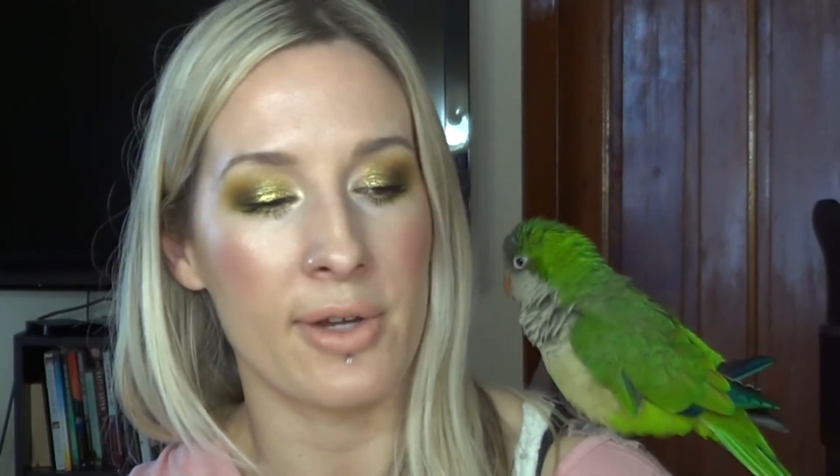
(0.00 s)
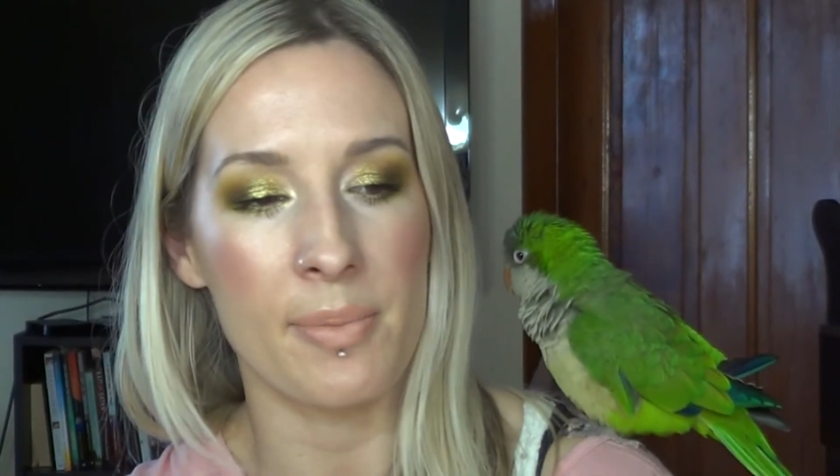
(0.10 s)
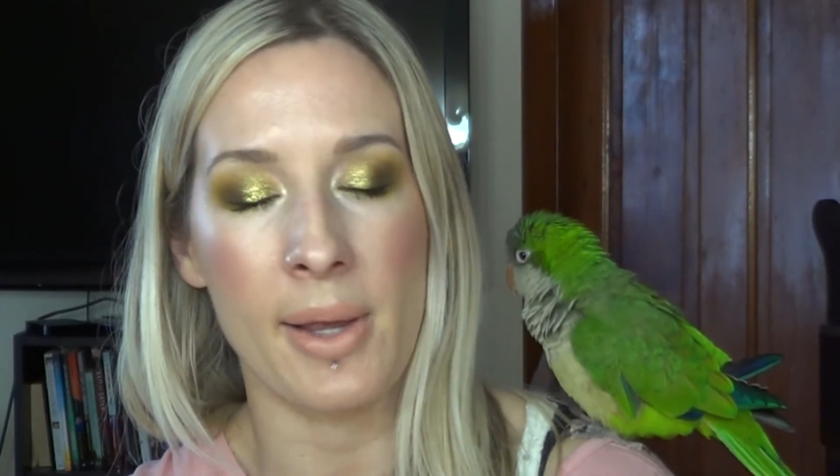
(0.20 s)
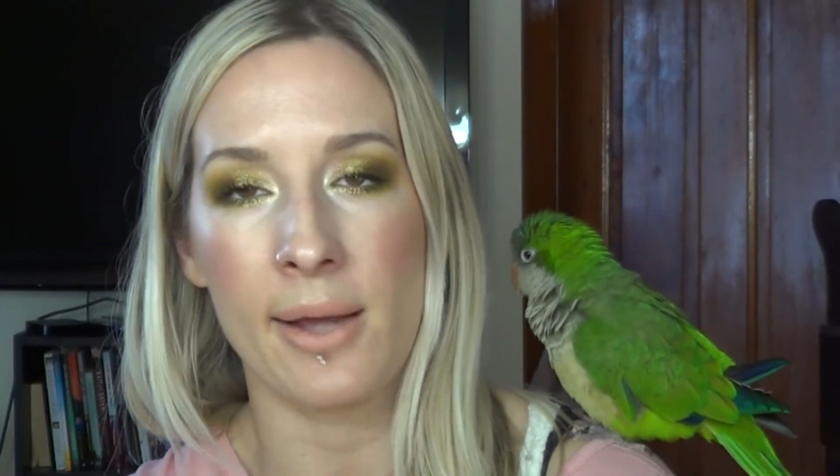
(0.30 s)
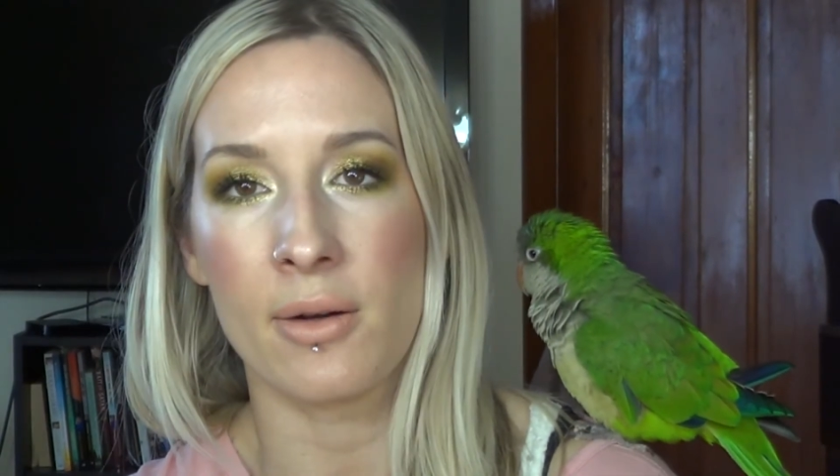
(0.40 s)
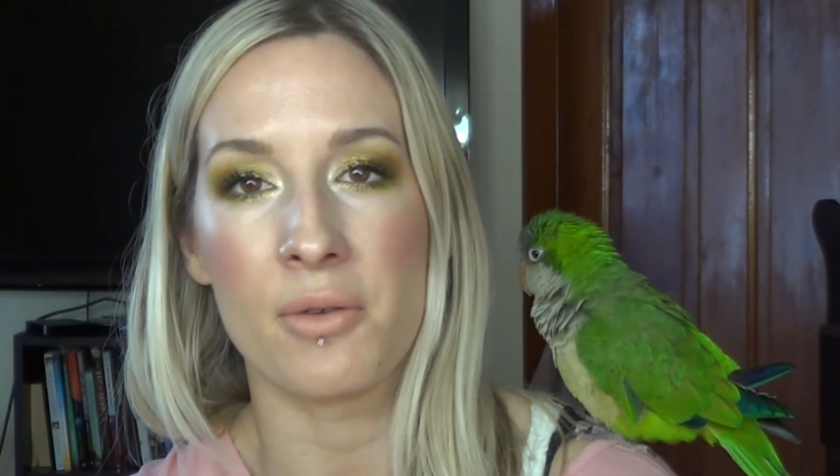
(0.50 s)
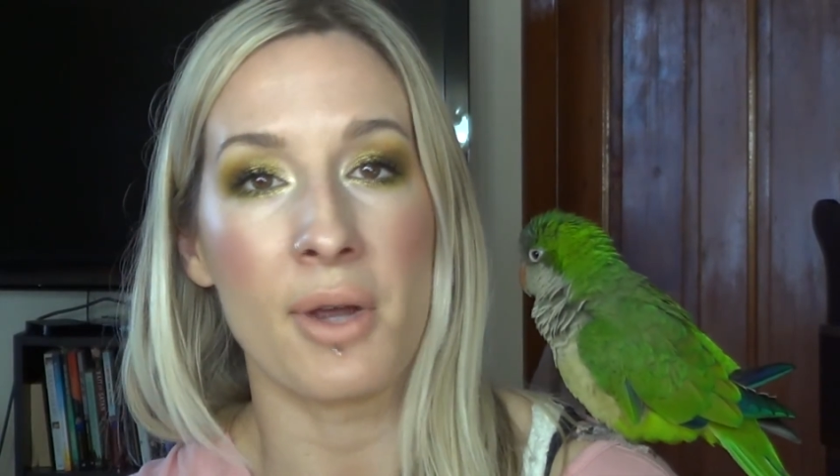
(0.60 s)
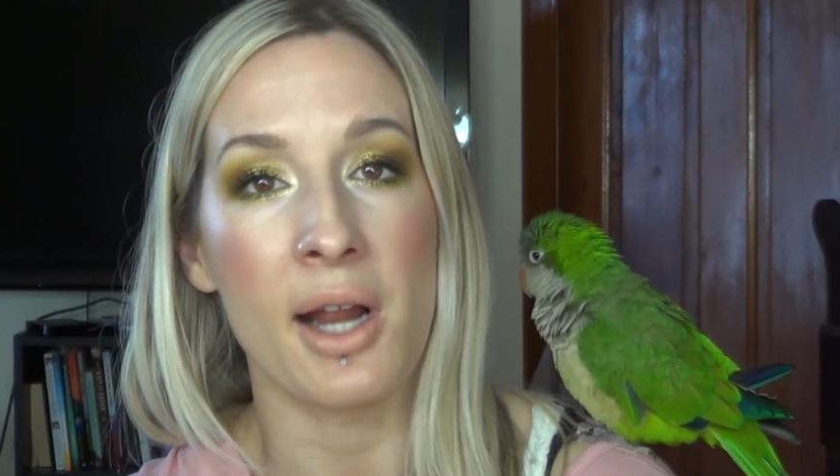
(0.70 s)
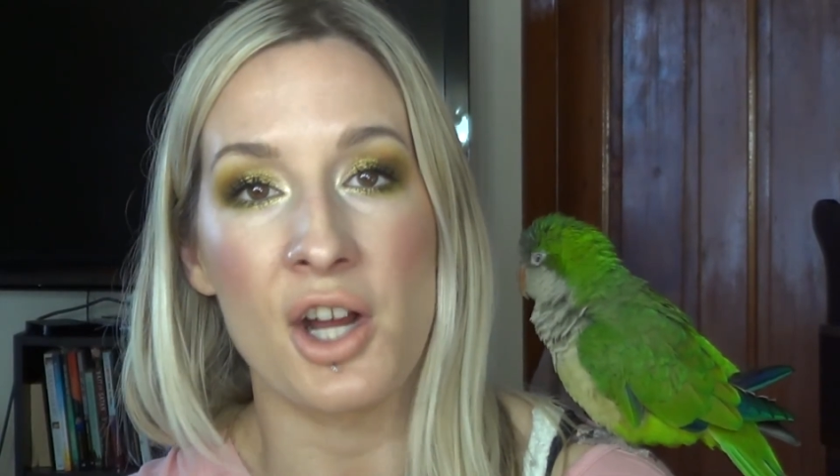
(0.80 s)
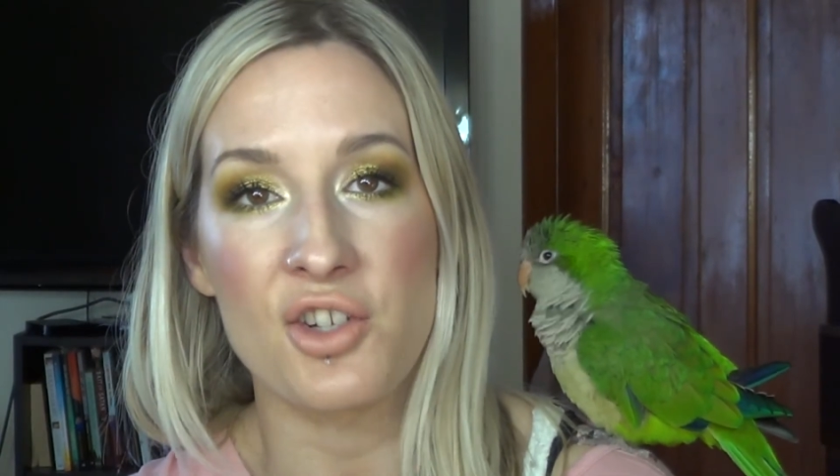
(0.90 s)
hit pan on a
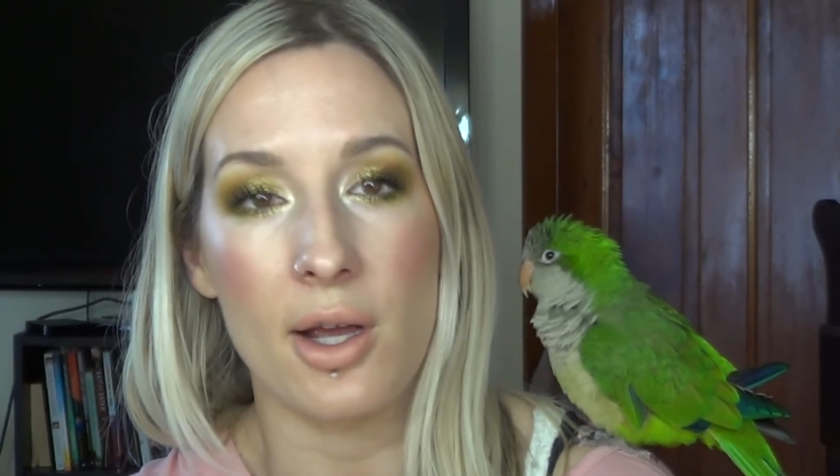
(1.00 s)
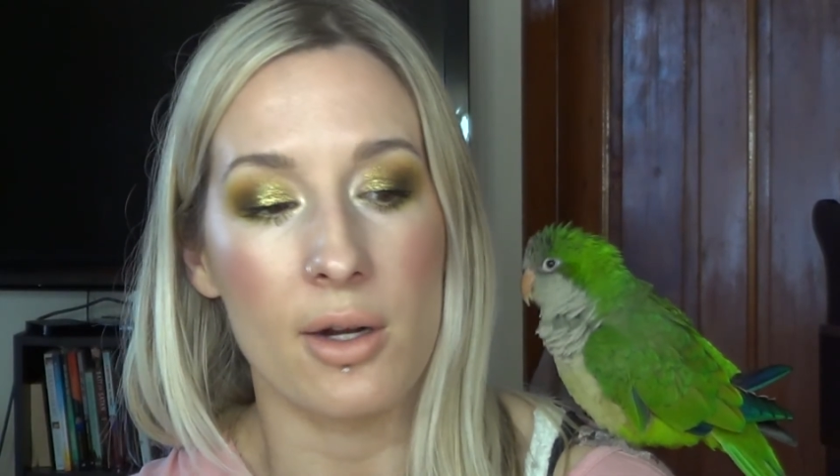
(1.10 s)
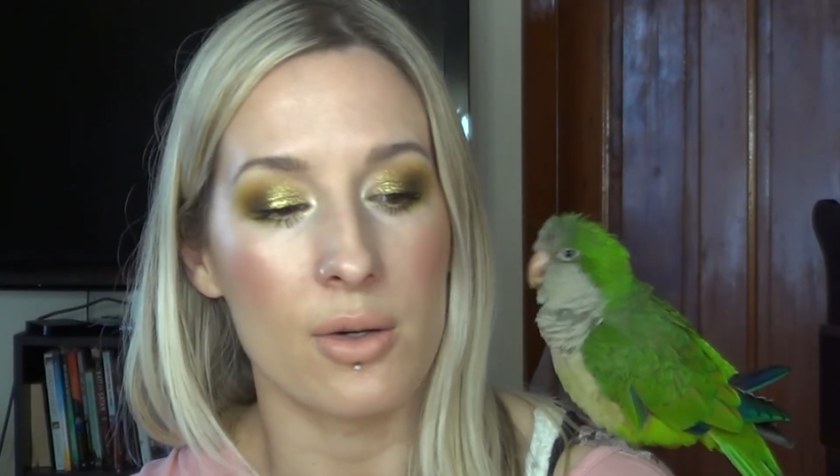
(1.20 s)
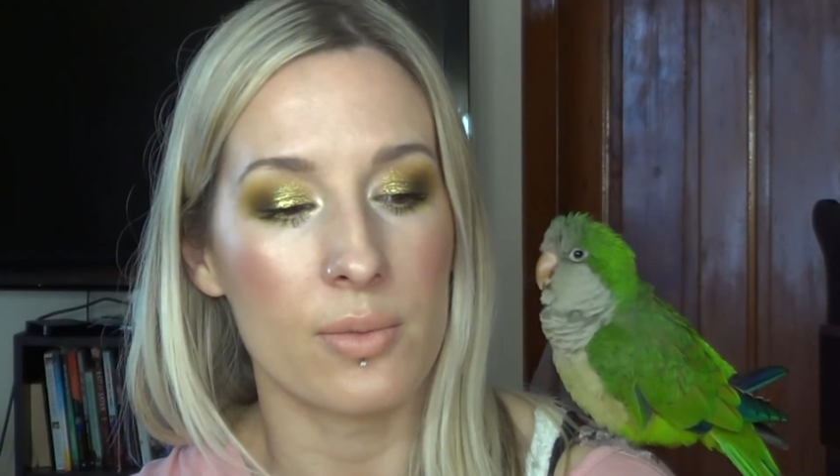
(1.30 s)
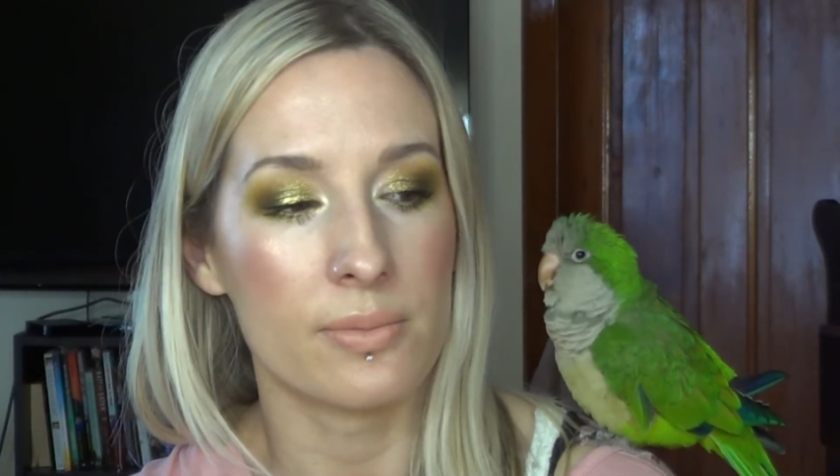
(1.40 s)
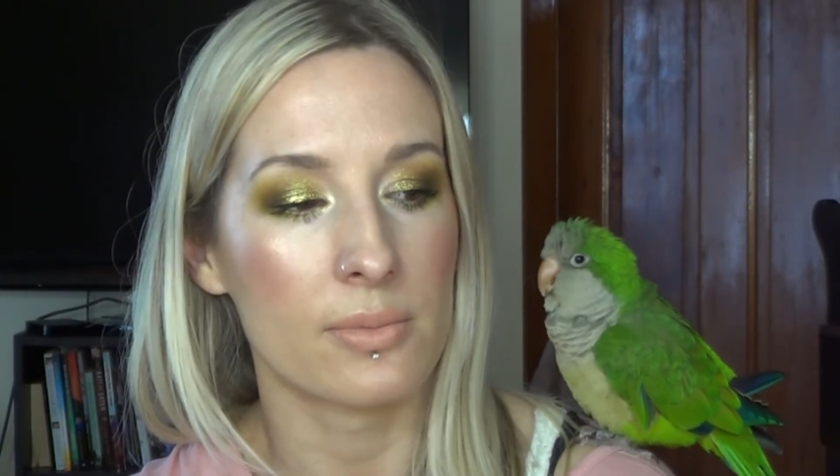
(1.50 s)
red eyeshadow.